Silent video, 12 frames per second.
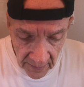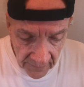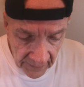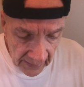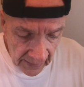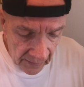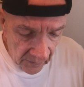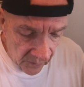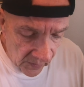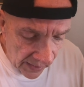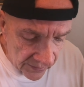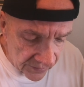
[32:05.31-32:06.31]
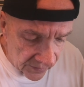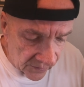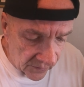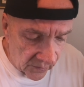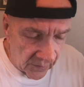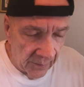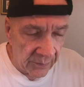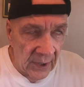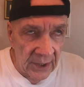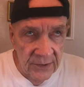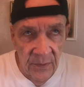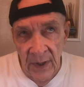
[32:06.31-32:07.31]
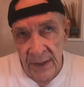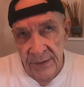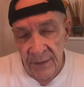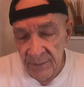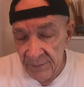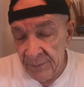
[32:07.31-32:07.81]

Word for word: The razor or the brush razor,